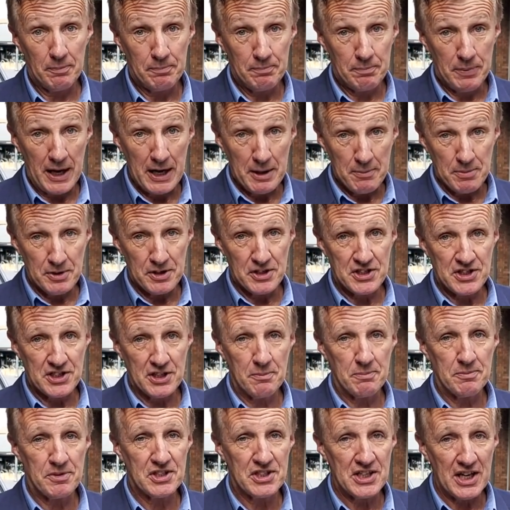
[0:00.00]
papers,
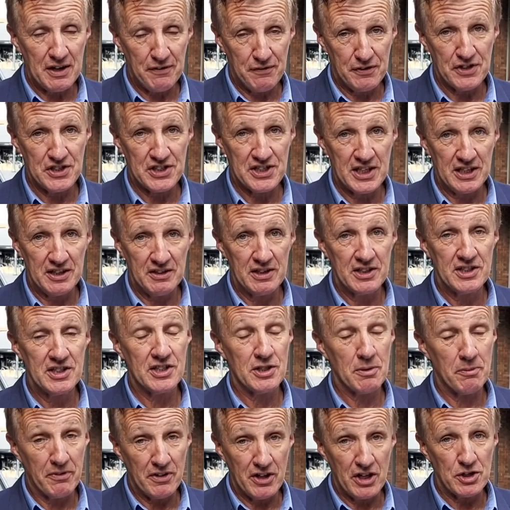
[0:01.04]
some staffers in
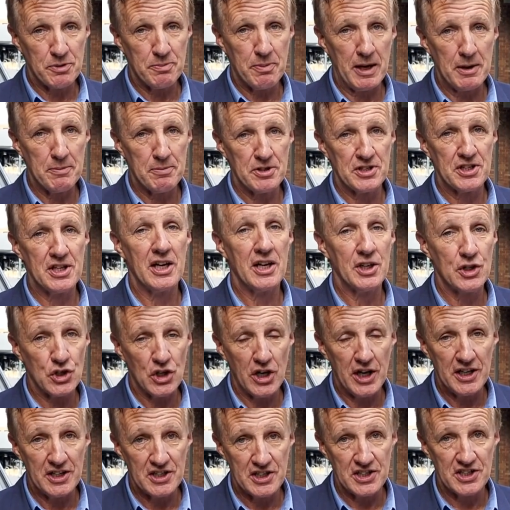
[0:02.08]
some of those papers are
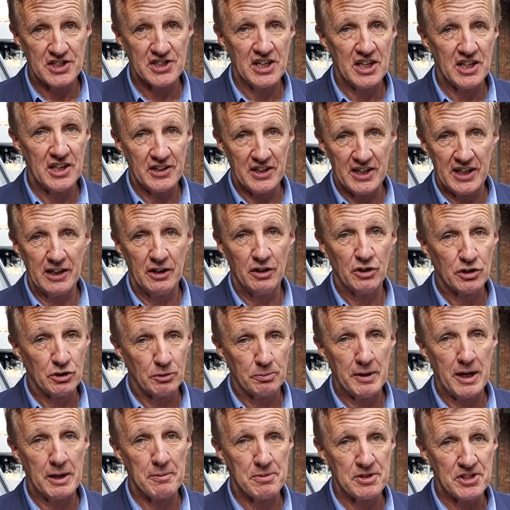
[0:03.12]
trying to start their local
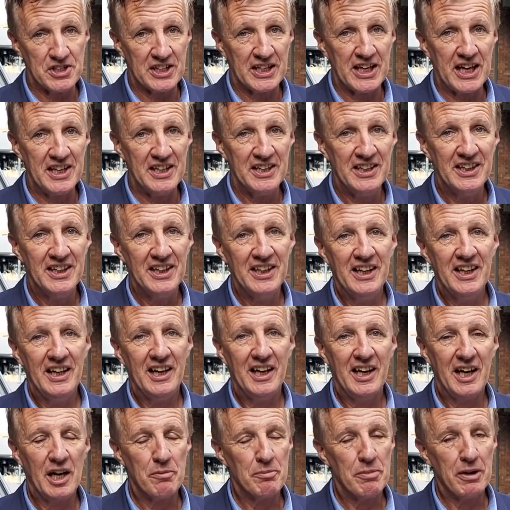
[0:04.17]
papers again,
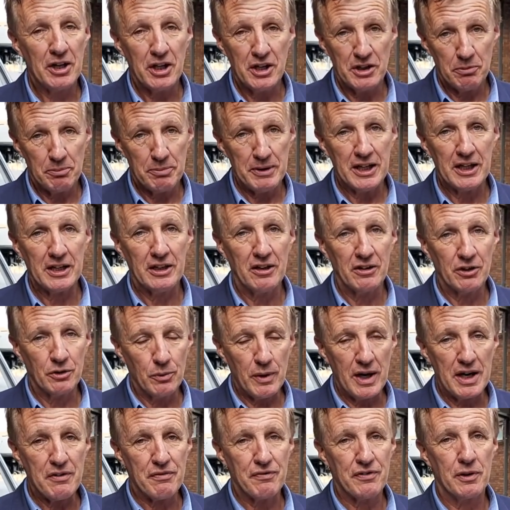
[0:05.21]
but it'll be a long
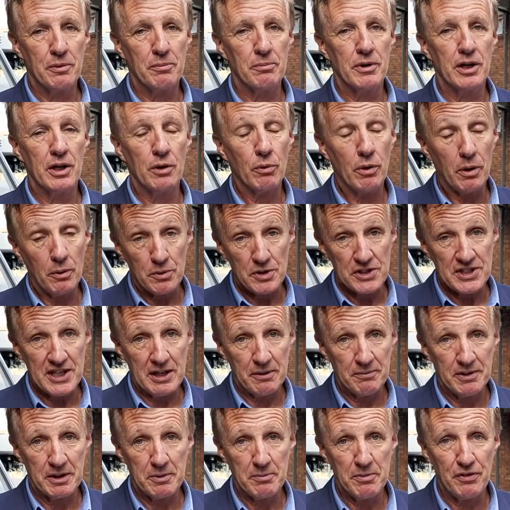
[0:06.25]
way from what was
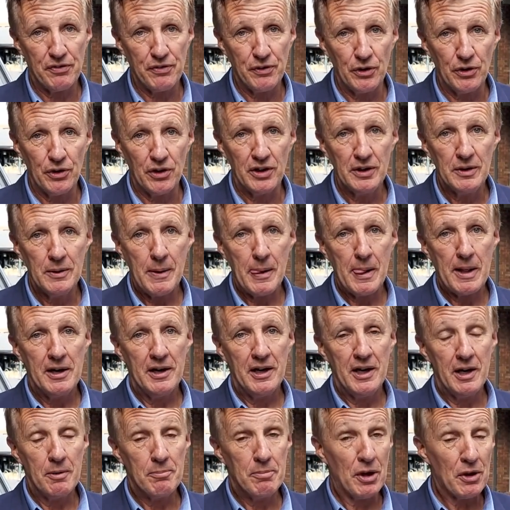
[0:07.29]
happening before.
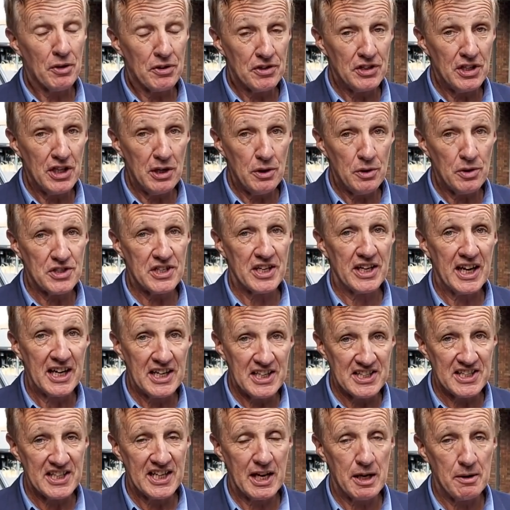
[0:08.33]
Both News and
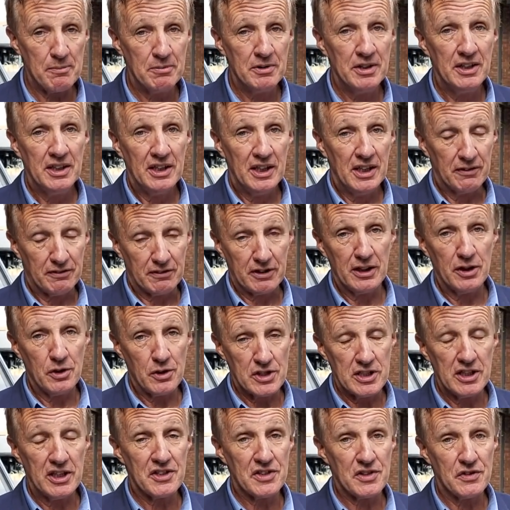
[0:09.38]
ACM have
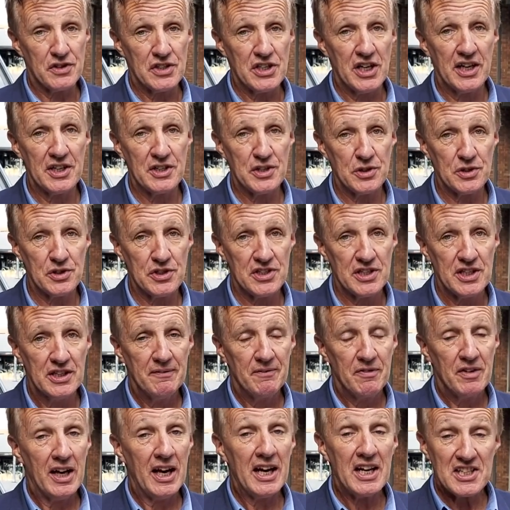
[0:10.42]
closed lots of titles.
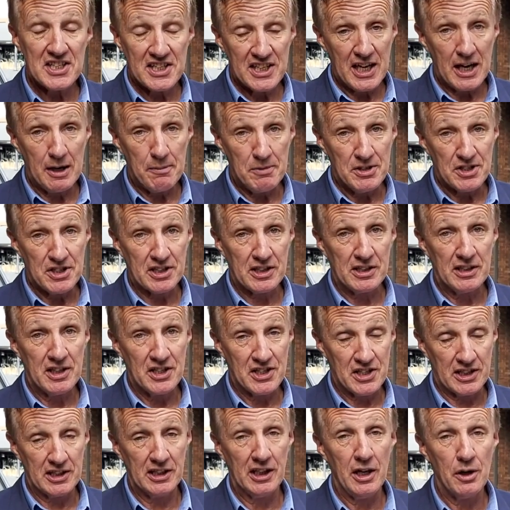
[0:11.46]
ACM
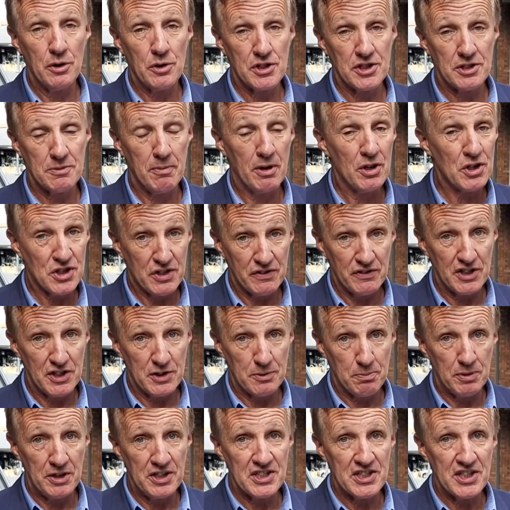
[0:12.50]
has closed most of its
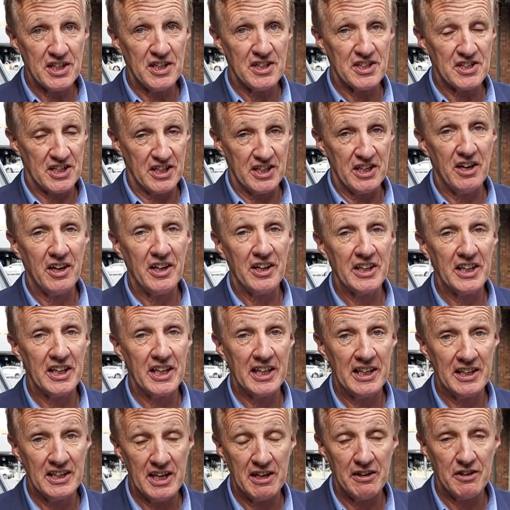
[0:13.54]
print sites. The 9 it
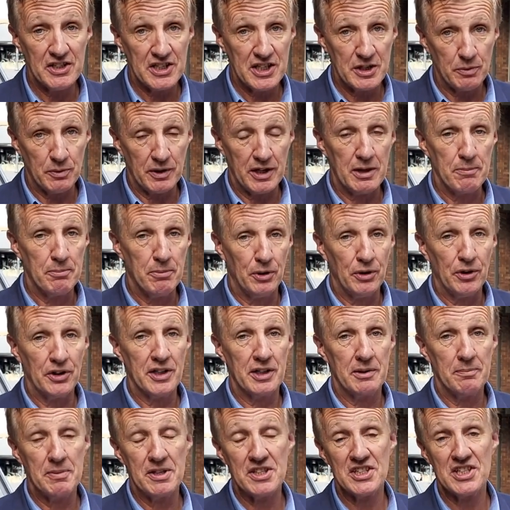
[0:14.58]
inherited when it bought
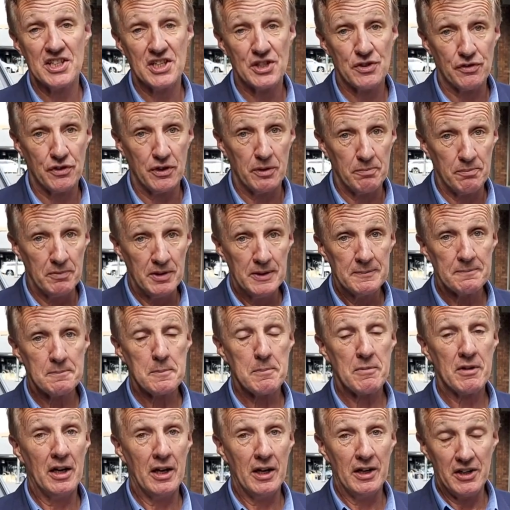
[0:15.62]
the business from
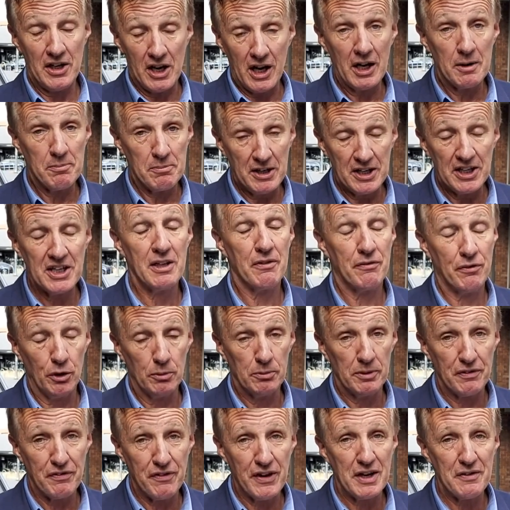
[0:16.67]
9 Media,
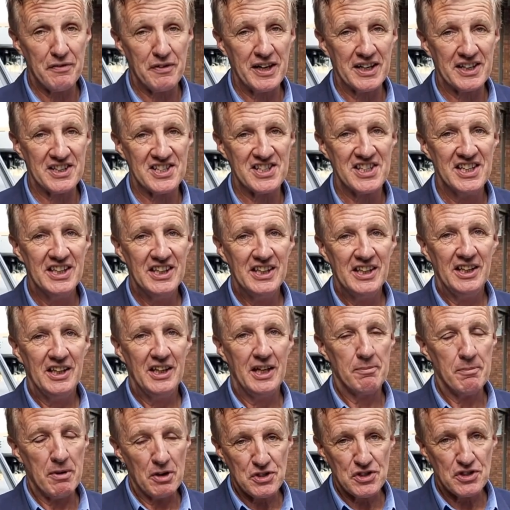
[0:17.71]
formerly Fairfax.
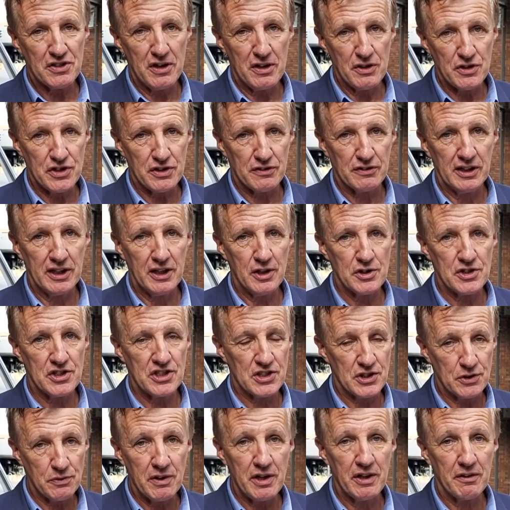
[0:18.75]
Most of those are closed.
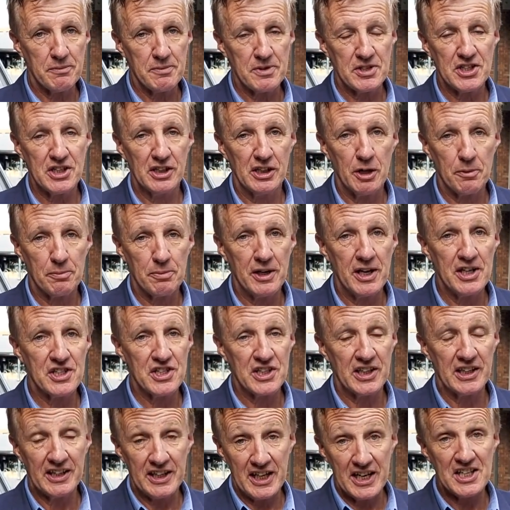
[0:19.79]
There's 3 of them still
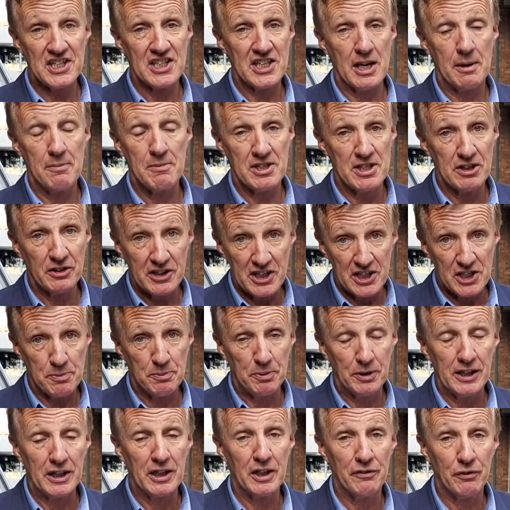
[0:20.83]
operating, and ACM is looking to
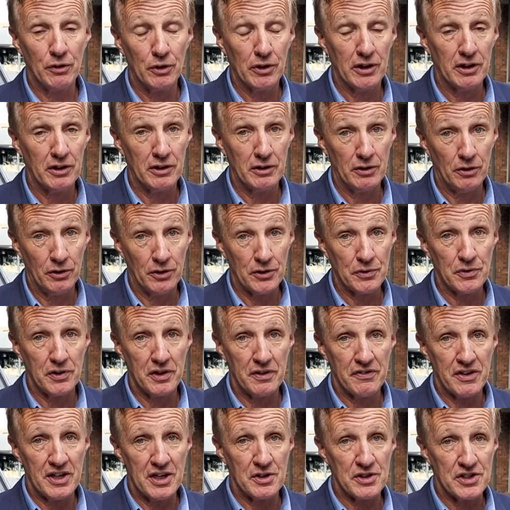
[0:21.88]
pull out of all 3
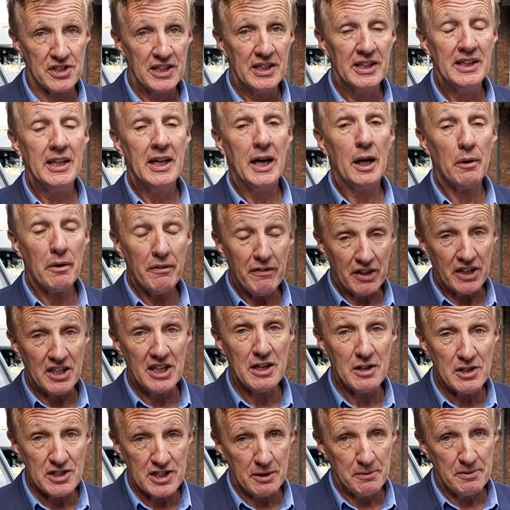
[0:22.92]
of those. However,
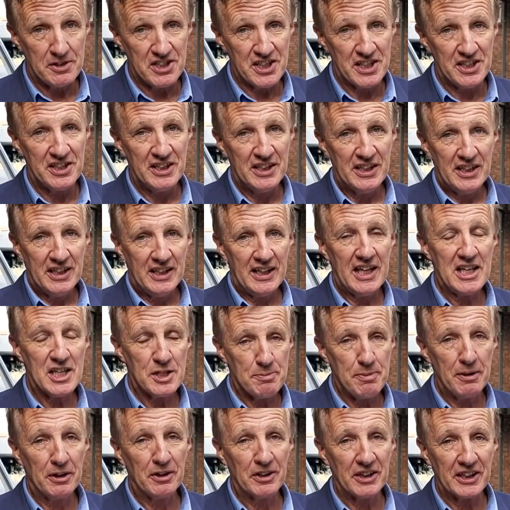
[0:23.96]
News Limited is
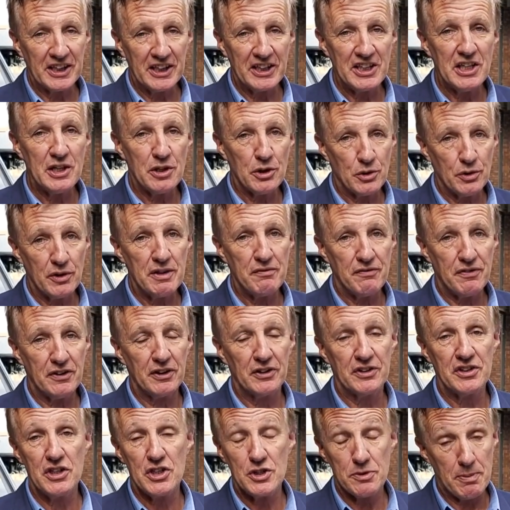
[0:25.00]
building a new
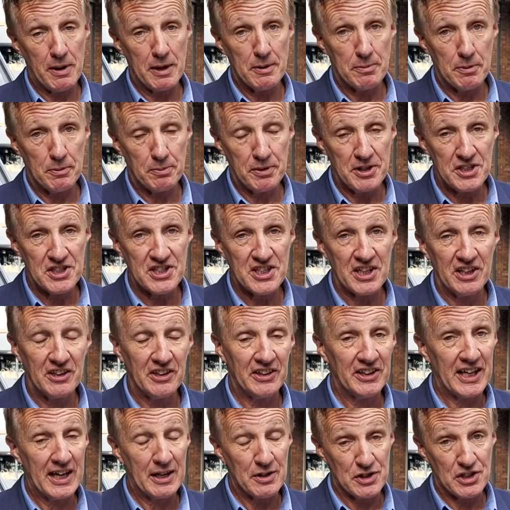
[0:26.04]
greenfield newspaper print site
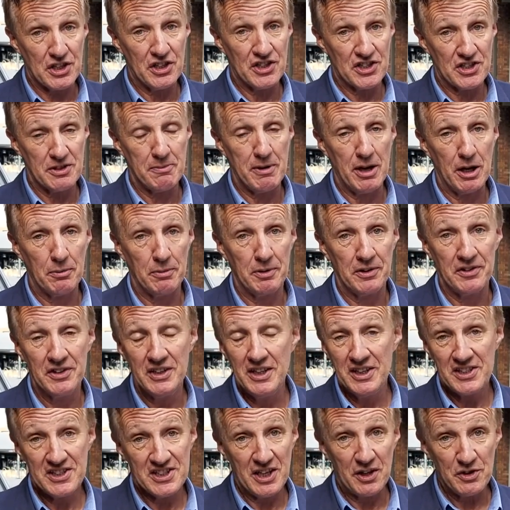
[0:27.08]
on the outskirts of Melbourne,
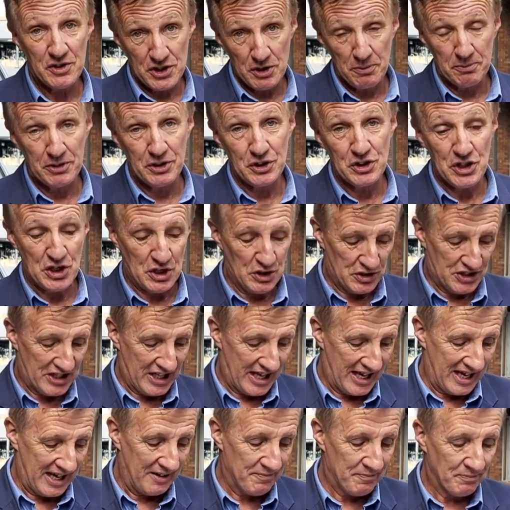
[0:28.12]
so some good news
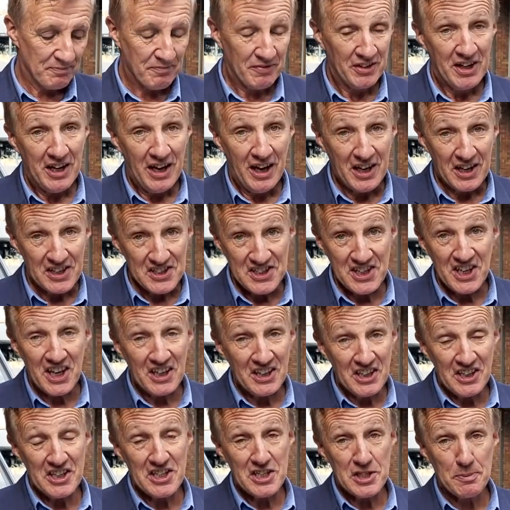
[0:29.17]
there.
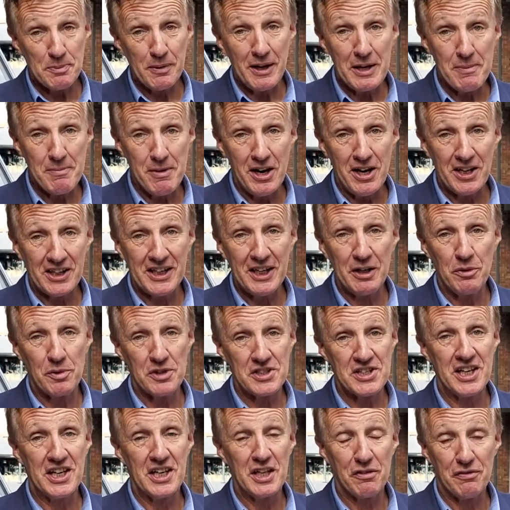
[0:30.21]
Sign and display market
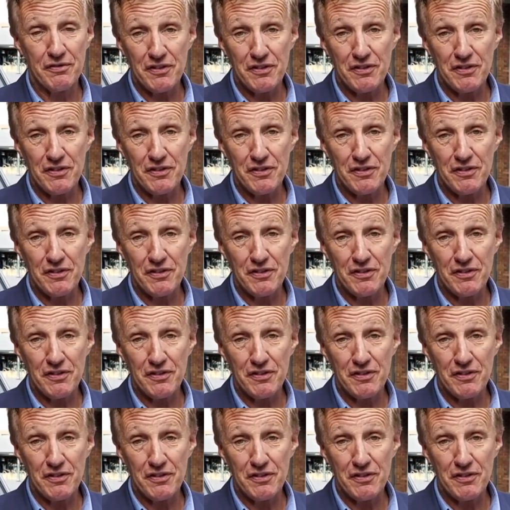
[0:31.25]
was either